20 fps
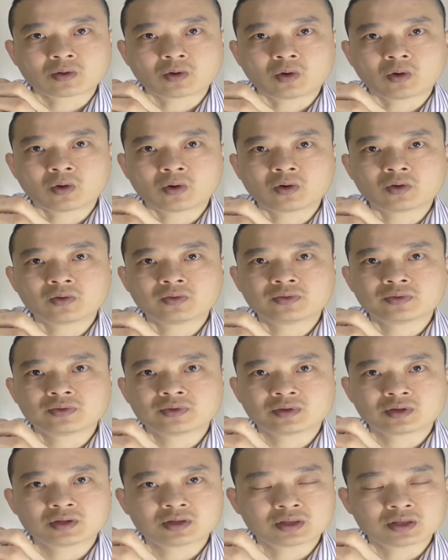on
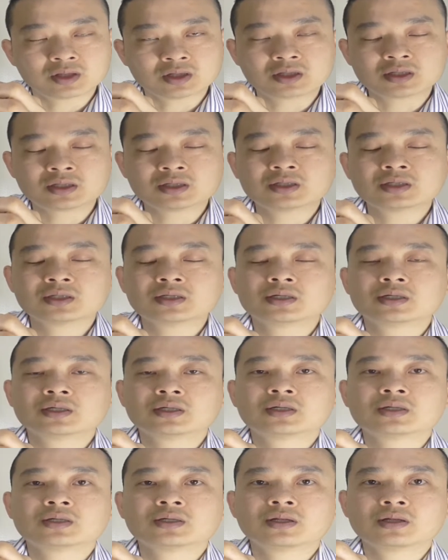the
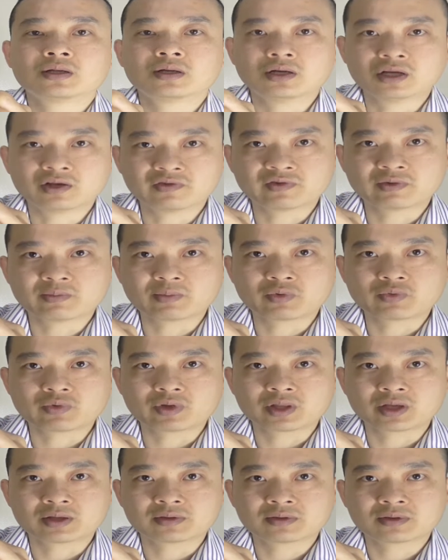liver
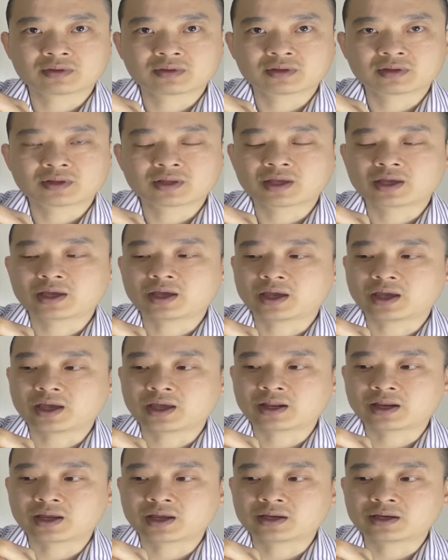meridian,
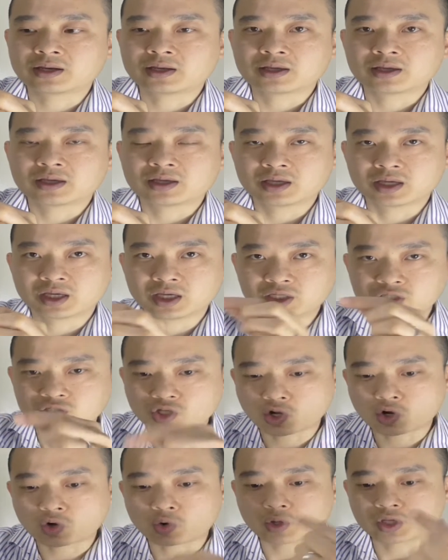and then he's
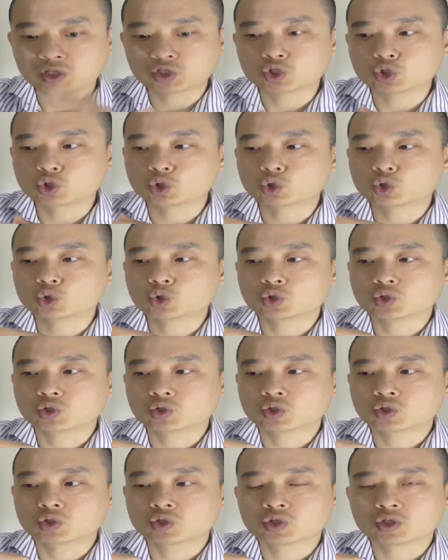going to
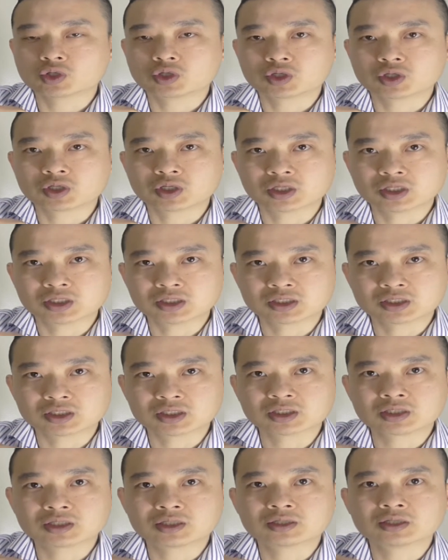
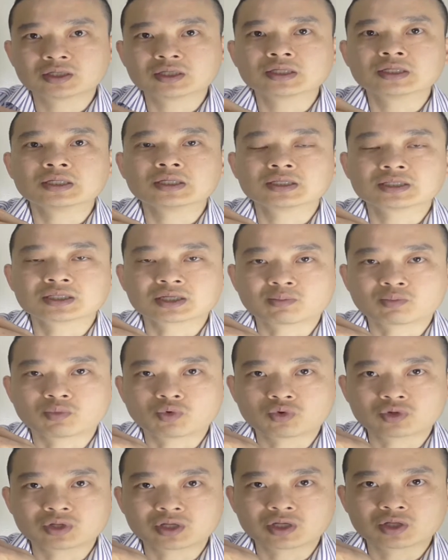insert some
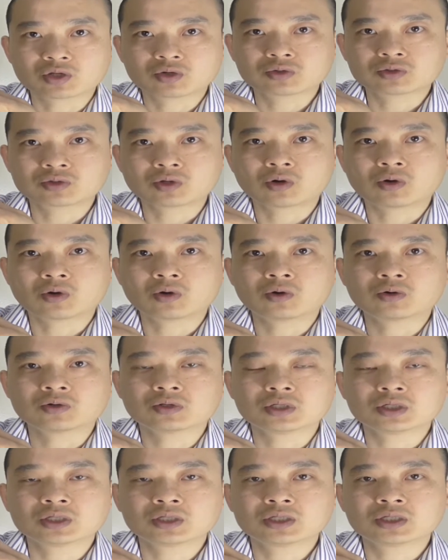more needles
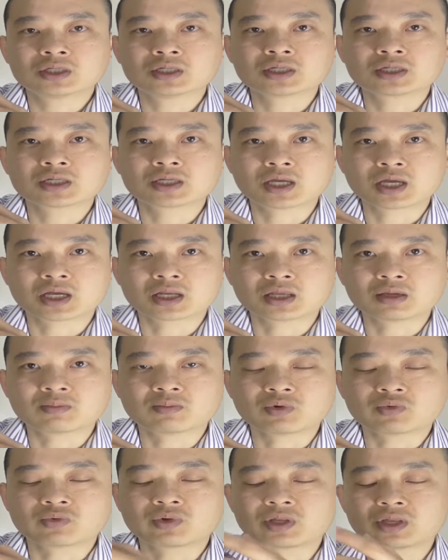on the kidney
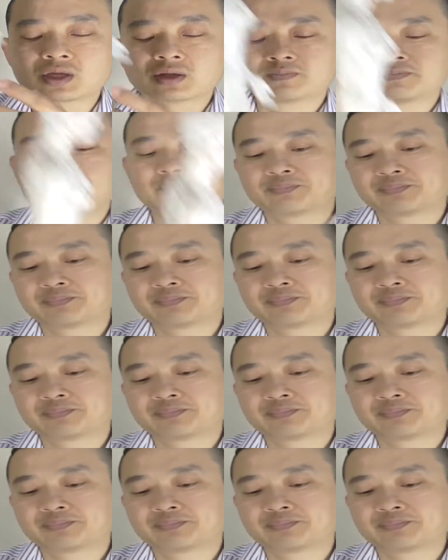meridian.